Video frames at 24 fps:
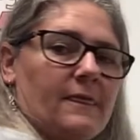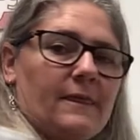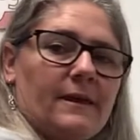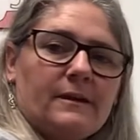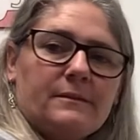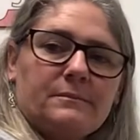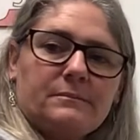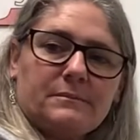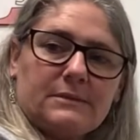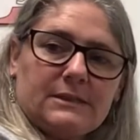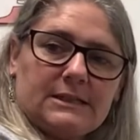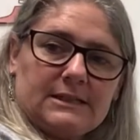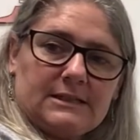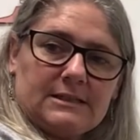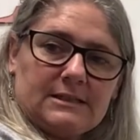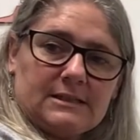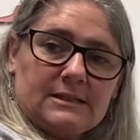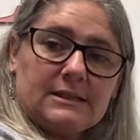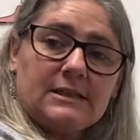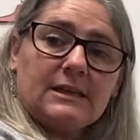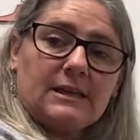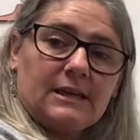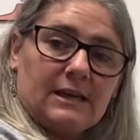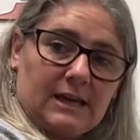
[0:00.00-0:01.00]
That
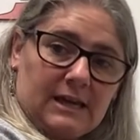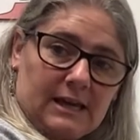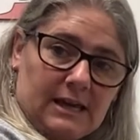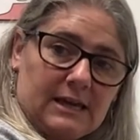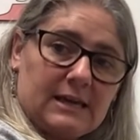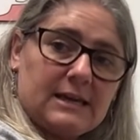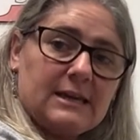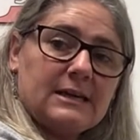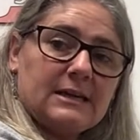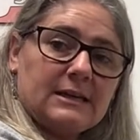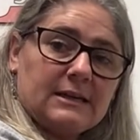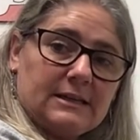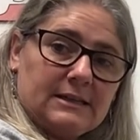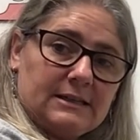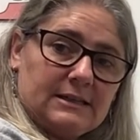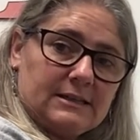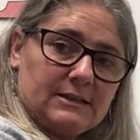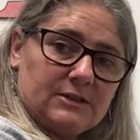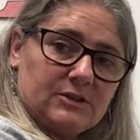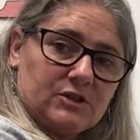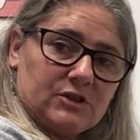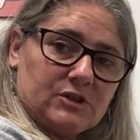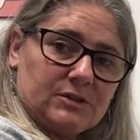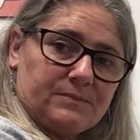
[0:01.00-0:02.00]
means here
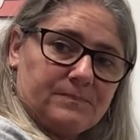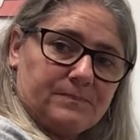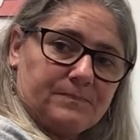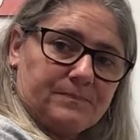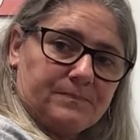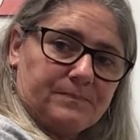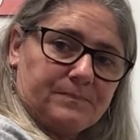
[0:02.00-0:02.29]
is.